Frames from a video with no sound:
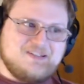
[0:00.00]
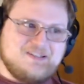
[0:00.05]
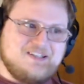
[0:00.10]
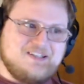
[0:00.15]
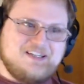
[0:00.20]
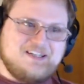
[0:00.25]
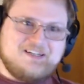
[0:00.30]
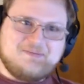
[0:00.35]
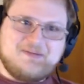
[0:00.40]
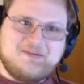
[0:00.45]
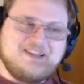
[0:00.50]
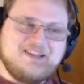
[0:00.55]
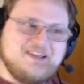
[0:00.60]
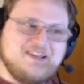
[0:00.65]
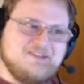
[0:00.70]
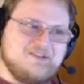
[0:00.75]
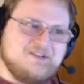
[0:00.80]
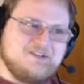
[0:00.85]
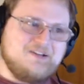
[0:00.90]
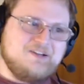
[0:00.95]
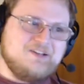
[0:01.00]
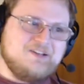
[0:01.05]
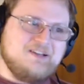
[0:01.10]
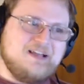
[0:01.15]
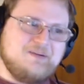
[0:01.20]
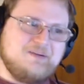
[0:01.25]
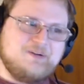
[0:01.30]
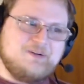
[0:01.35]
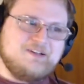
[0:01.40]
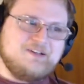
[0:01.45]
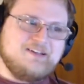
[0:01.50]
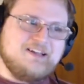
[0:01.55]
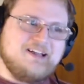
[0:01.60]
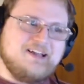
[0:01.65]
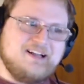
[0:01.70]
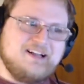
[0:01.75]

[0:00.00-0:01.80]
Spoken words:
oh man, they looked good that one day.